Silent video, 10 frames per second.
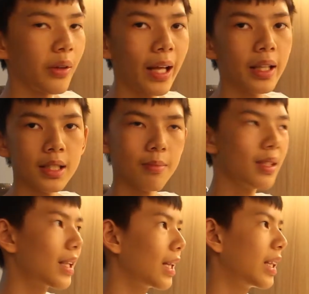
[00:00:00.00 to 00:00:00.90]
that doesn't
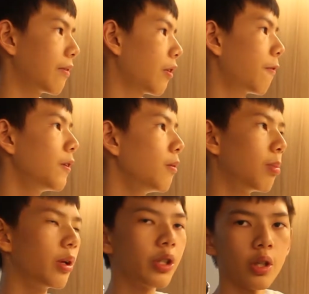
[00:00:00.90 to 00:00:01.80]
mean that depth of field
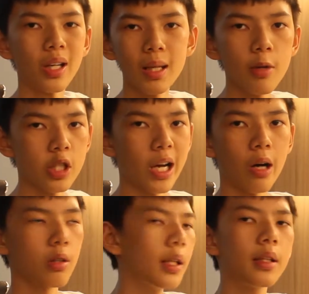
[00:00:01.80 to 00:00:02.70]
blurs your image
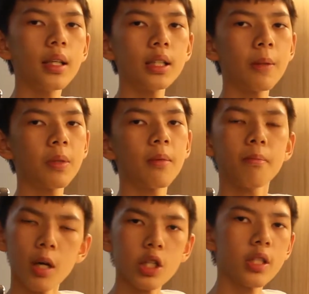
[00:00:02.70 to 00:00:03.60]
out. It does
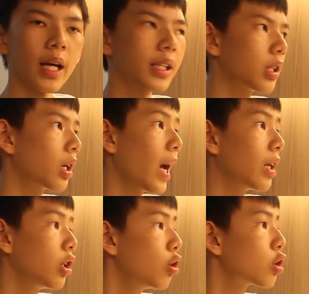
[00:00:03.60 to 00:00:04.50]
something much nicer
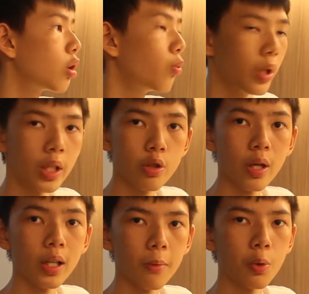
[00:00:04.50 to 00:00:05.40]
and you should really
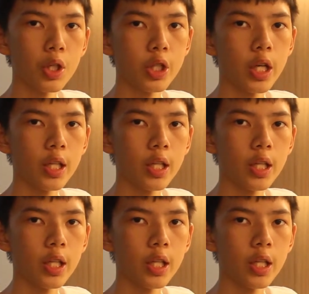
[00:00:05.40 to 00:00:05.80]
try to appreciate